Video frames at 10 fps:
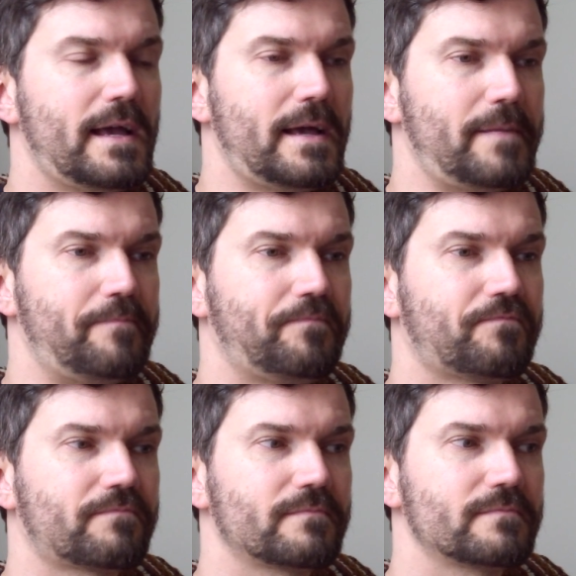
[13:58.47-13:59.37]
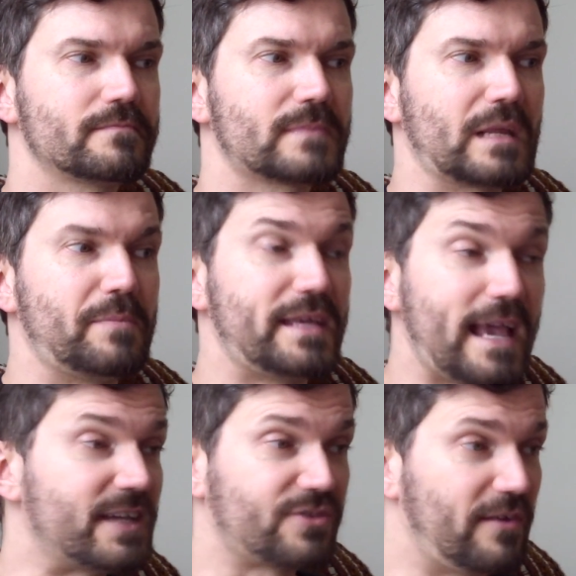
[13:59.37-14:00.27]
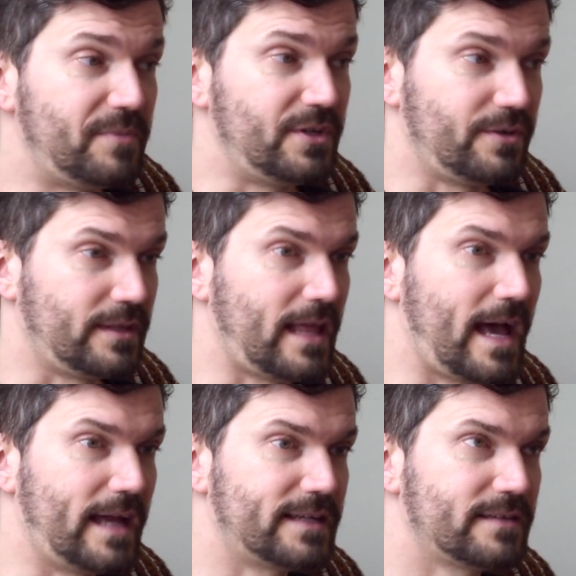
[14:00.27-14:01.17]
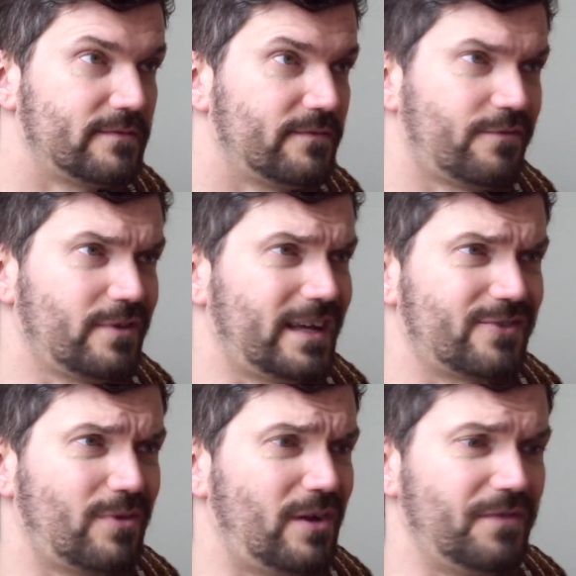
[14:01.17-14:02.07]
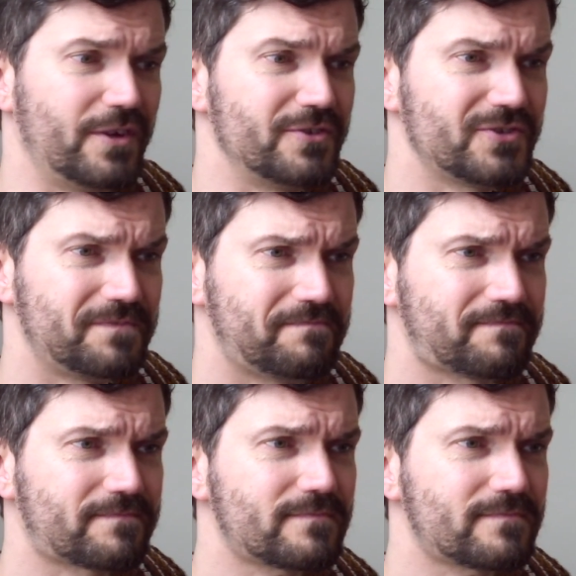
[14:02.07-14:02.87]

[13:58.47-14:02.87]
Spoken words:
But yeah, so I've been doing that for like 12 years,